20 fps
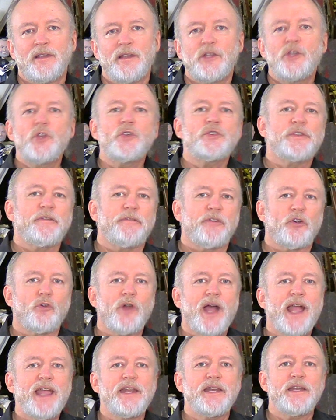Use a
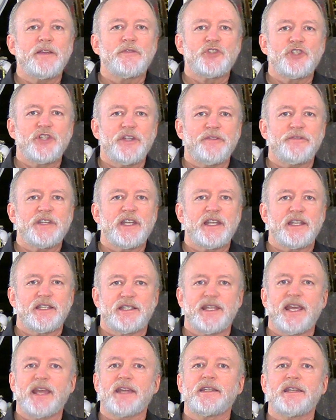variety of shifting
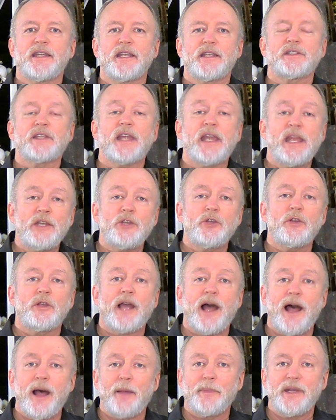techniques in
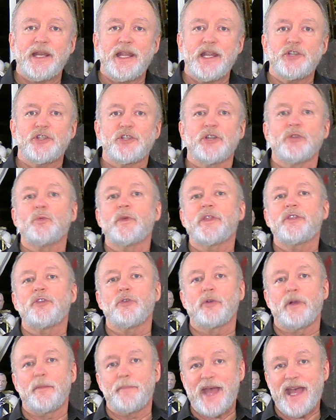combination with
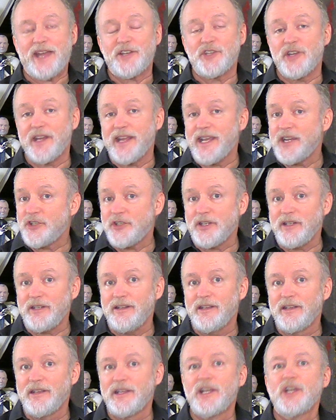your
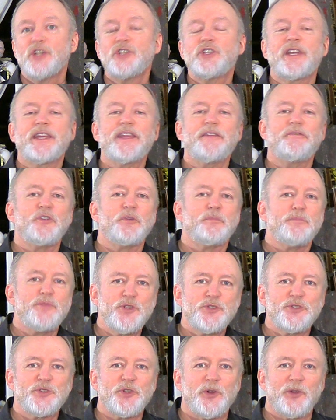imagination to give your
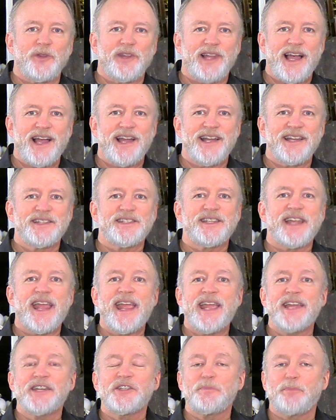musical lines
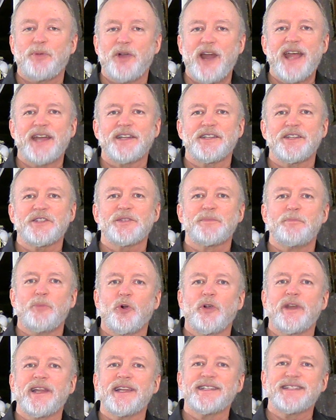and practice
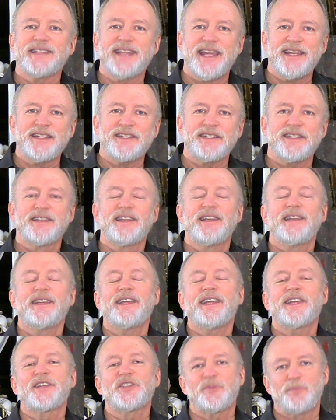more intent,
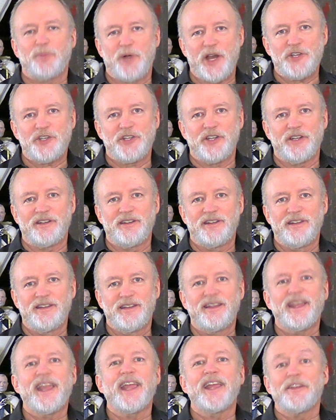expression,
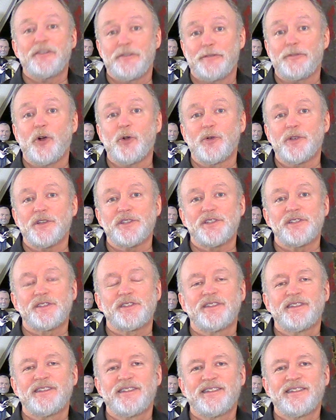and focus.